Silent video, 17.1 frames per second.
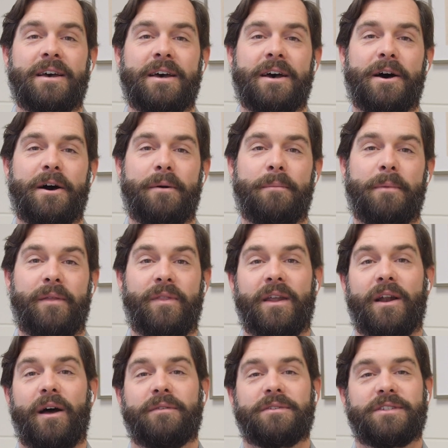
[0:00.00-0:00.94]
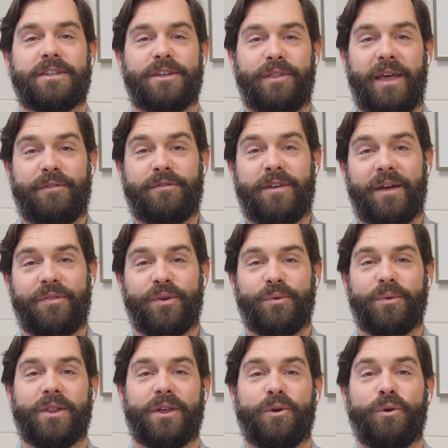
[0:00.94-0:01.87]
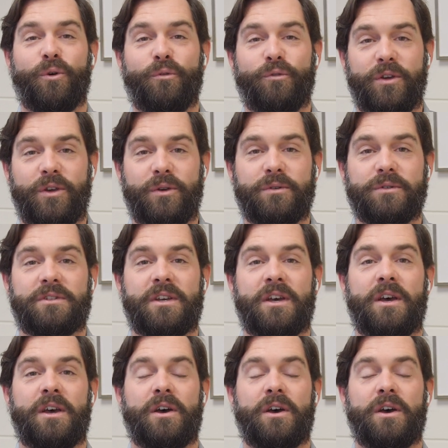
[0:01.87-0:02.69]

And then obviously they've got the really cool views.